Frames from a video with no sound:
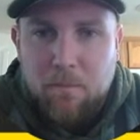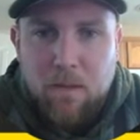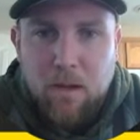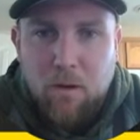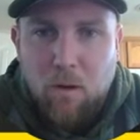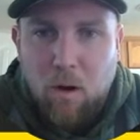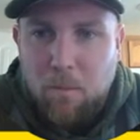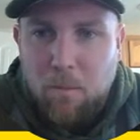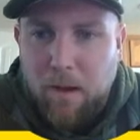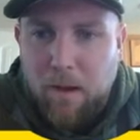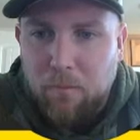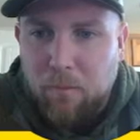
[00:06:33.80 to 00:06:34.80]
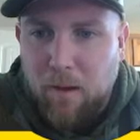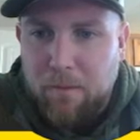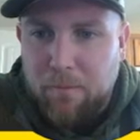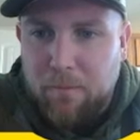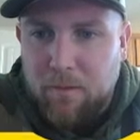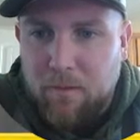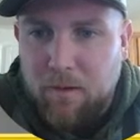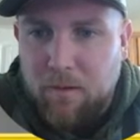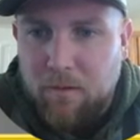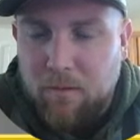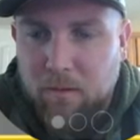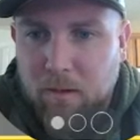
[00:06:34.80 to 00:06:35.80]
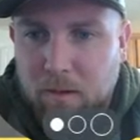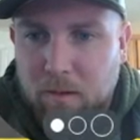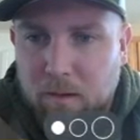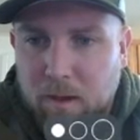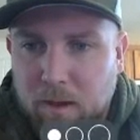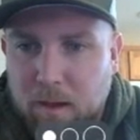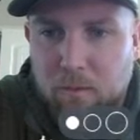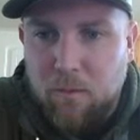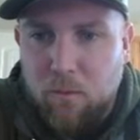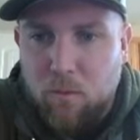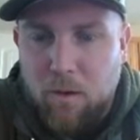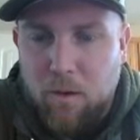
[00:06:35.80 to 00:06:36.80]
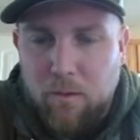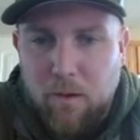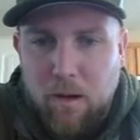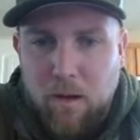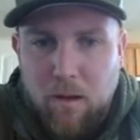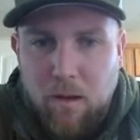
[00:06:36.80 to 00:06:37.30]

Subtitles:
here are my references in case you were wondering.